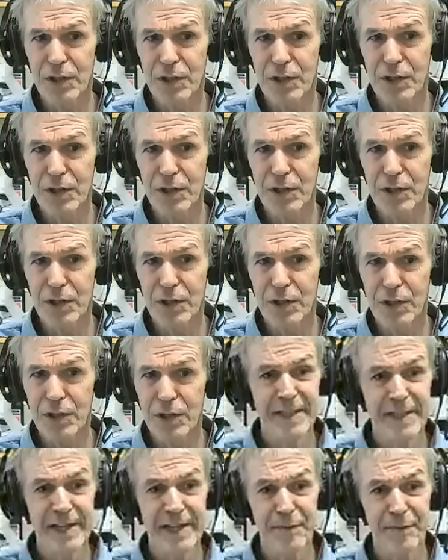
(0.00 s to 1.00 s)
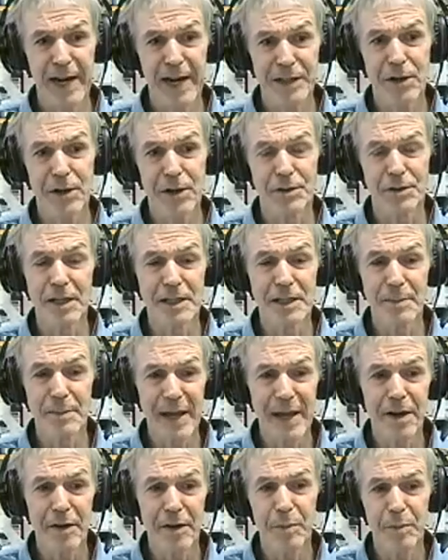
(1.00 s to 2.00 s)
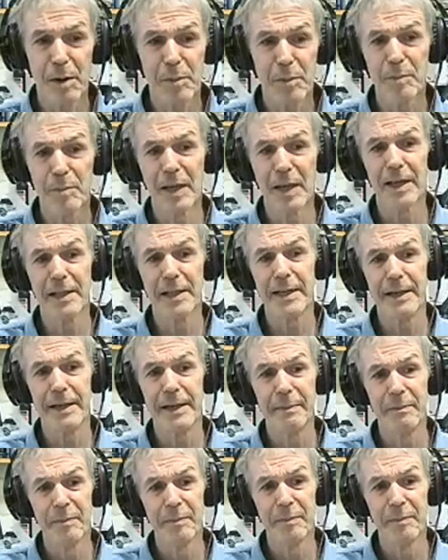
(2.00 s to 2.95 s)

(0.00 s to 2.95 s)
perfectly safe threshold. It's a matter of probability.